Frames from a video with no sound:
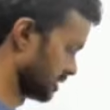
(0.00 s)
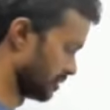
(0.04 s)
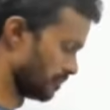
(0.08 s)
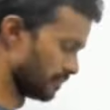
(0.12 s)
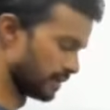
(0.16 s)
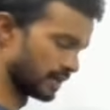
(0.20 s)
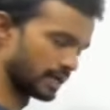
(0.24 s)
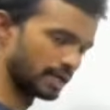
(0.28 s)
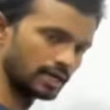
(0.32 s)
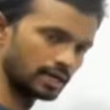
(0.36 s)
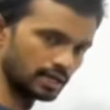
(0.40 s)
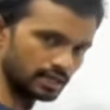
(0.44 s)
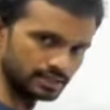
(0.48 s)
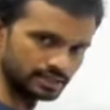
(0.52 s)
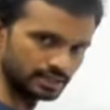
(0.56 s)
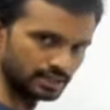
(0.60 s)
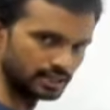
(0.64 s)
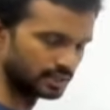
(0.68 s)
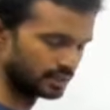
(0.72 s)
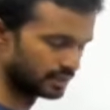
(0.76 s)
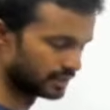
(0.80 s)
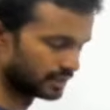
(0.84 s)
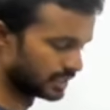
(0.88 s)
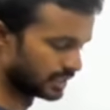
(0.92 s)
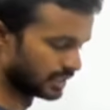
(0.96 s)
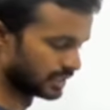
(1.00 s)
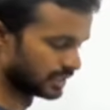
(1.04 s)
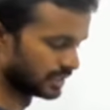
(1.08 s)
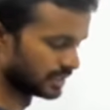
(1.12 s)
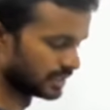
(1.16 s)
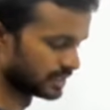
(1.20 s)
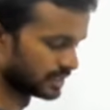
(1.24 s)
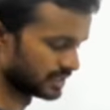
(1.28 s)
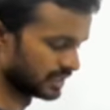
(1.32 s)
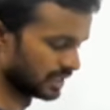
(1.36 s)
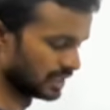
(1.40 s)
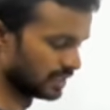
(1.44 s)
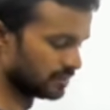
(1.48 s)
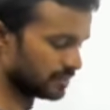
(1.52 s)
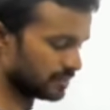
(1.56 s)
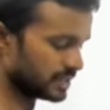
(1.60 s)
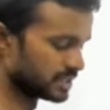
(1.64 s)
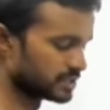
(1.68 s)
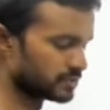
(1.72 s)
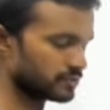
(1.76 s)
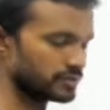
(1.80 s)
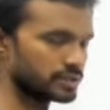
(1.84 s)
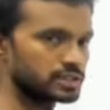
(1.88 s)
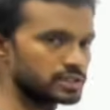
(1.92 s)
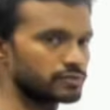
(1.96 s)
separate lesson in the
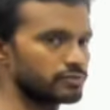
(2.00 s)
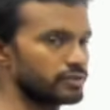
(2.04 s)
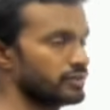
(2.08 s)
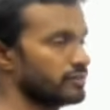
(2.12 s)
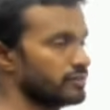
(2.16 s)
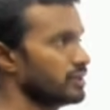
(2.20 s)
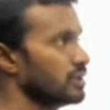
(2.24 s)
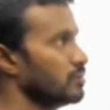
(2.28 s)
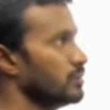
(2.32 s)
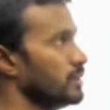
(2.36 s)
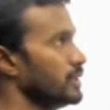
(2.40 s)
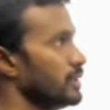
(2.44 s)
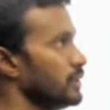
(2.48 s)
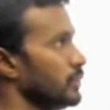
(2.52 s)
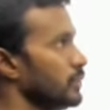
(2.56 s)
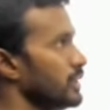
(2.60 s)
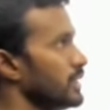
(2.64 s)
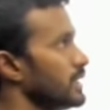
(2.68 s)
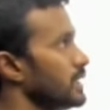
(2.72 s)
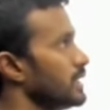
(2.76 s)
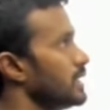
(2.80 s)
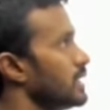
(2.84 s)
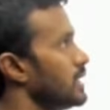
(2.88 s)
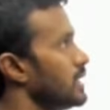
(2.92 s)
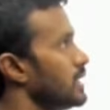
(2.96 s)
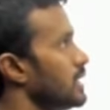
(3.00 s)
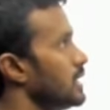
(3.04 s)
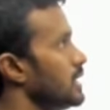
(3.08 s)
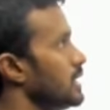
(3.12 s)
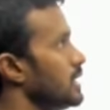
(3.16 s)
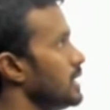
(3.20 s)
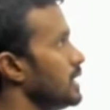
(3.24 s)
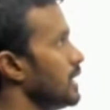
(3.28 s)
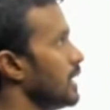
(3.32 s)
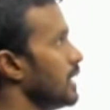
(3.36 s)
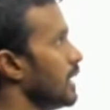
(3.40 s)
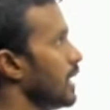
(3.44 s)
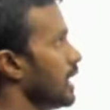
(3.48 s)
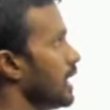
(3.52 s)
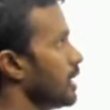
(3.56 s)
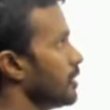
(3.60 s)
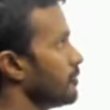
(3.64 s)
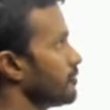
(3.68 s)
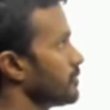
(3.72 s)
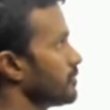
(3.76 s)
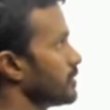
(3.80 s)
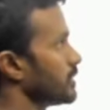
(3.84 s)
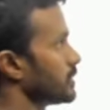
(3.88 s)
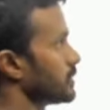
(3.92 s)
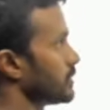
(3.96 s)
syllabus, which we will be doing
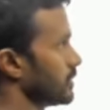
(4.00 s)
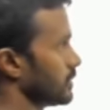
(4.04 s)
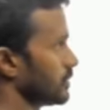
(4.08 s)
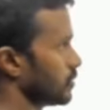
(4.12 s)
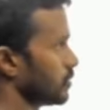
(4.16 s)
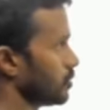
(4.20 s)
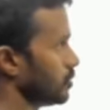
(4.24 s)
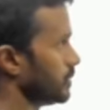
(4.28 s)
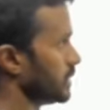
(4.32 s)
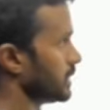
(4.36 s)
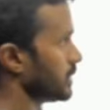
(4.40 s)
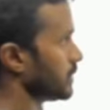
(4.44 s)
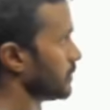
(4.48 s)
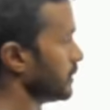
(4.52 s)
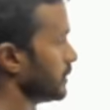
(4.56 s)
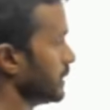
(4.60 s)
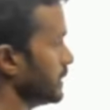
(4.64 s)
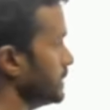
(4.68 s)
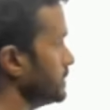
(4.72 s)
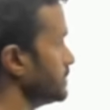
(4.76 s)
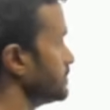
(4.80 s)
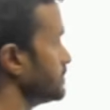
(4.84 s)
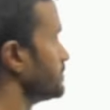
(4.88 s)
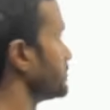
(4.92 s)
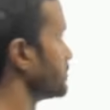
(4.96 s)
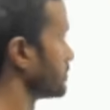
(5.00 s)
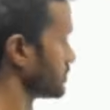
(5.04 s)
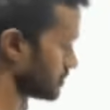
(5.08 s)
after trigonometry.